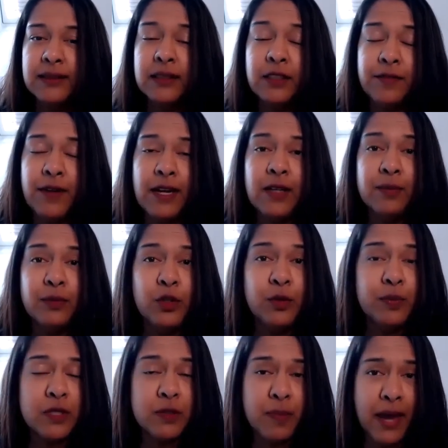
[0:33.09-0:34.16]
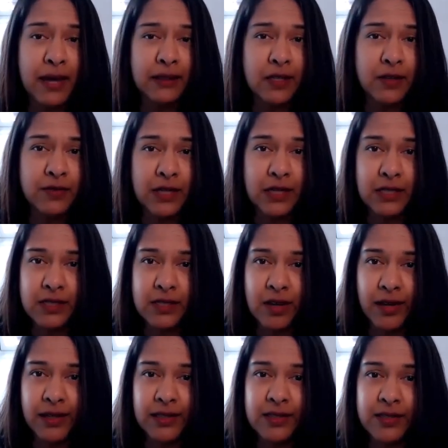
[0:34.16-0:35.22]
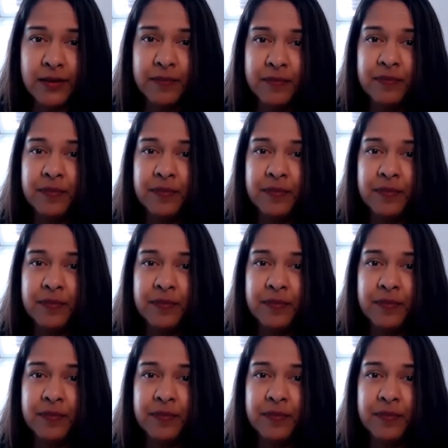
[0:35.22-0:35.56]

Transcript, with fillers: to develop new perspectives and insights,